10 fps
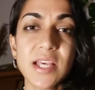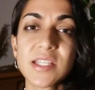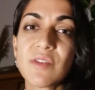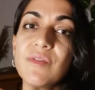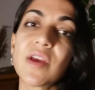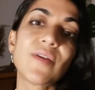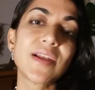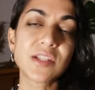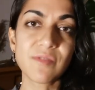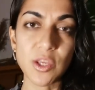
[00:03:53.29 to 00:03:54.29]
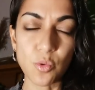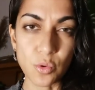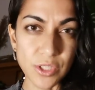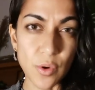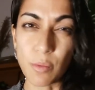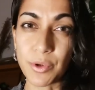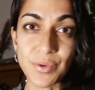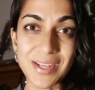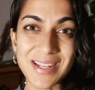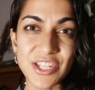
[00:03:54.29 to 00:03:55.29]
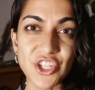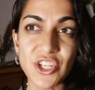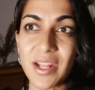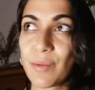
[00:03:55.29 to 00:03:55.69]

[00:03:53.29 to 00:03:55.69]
severe end of the autoimmune condition.